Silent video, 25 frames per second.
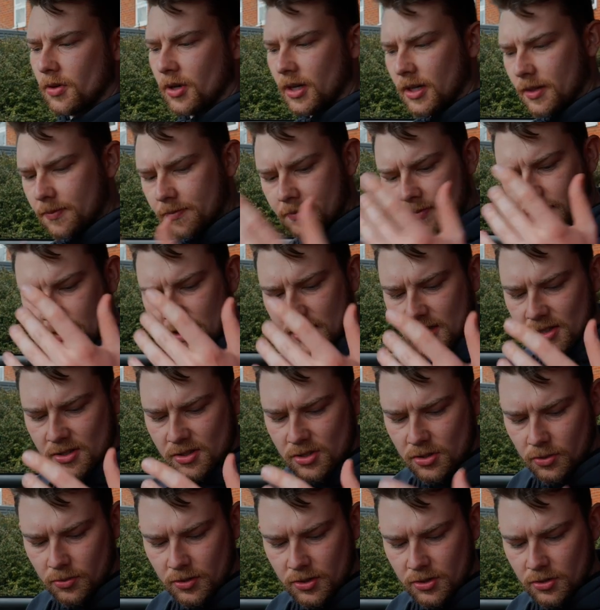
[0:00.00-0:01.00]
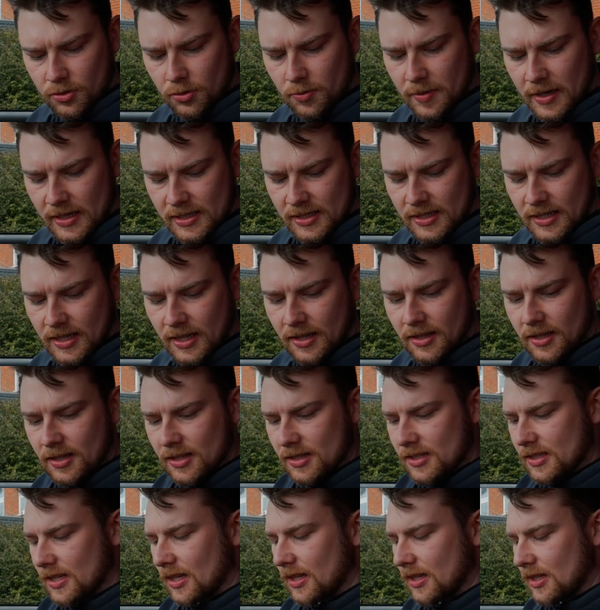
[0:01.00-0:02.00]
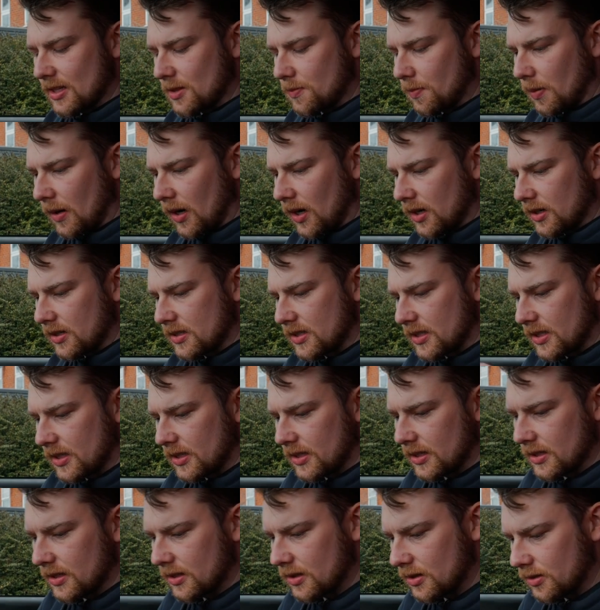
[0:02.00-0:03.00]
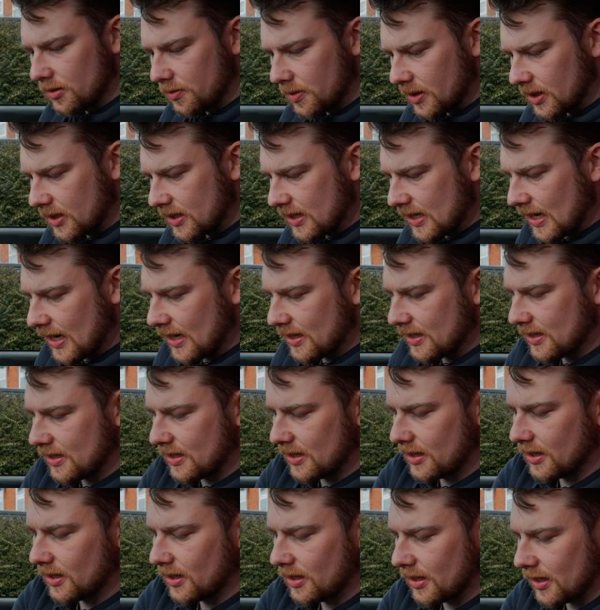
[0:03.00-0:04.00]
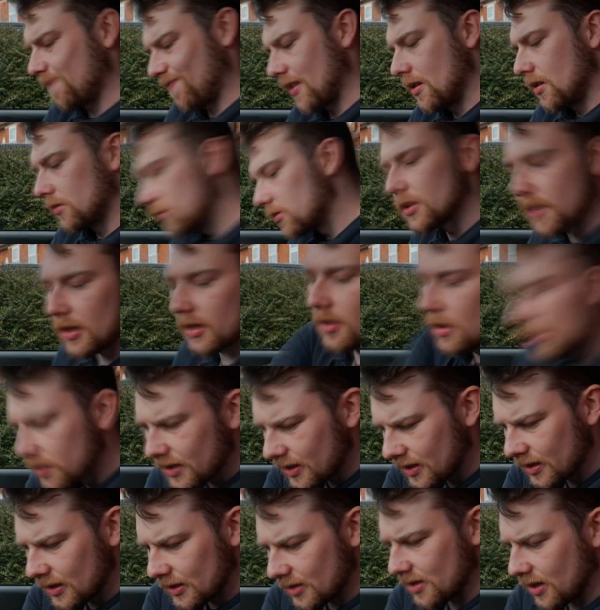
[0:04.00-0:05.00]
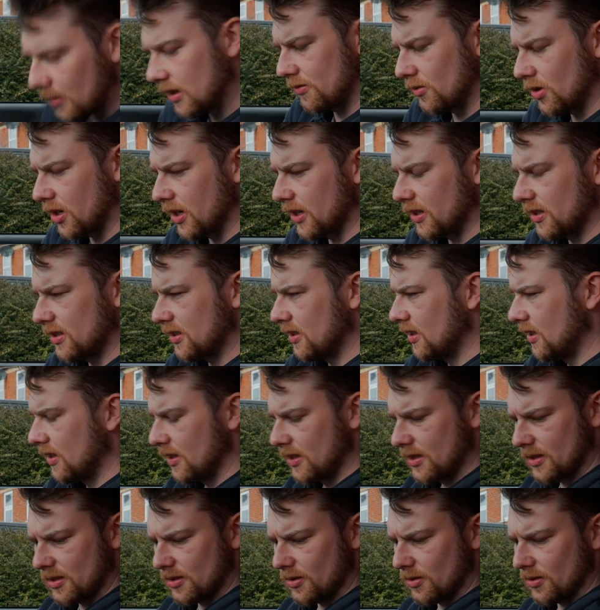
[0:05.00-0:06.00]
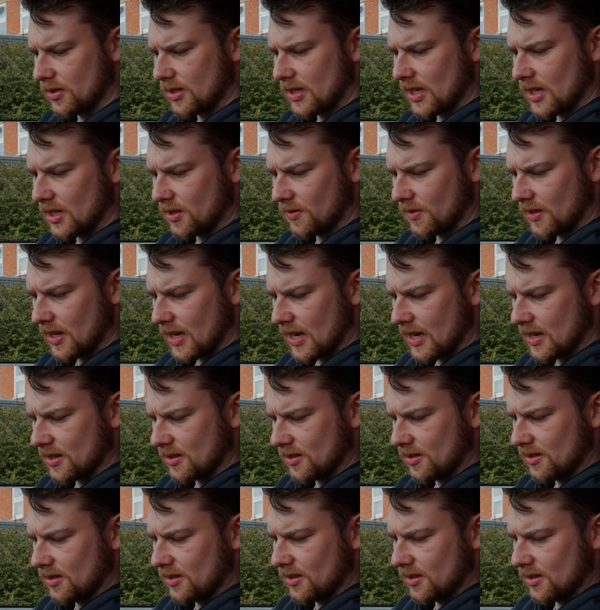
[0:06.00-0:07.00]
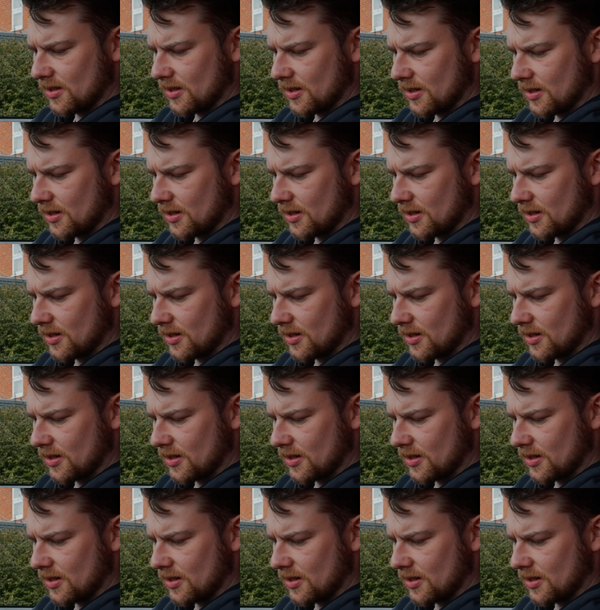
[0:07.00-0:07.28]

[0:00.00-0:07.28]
right, let's install this all back together. Let's get these plugs in, do a bit of testing. Right, let's do a test for the hazards.